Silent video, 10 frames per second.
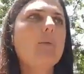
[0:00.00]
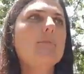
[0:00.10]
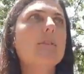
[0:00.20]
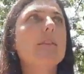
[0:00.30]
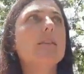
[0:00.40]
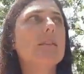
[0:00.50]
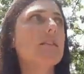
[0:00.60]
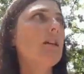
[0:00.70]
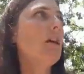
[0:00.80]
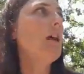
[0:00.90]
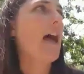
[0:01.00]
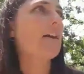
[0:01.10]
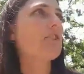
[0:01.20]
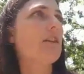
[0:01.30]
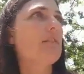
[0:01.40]
So this is,
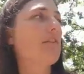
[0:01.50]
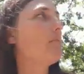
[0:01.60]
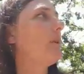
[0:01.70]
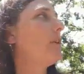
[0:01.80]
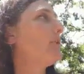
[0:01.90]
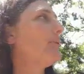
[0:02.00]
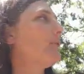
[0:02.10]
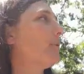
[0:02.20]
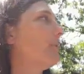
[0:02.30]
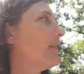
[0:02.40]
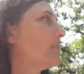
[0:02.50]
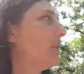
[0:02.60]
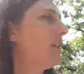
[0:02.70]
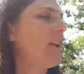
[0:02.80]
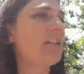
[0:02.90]
actually I've never been here before, but it's
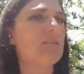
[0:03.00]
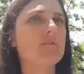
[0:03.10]
really nice.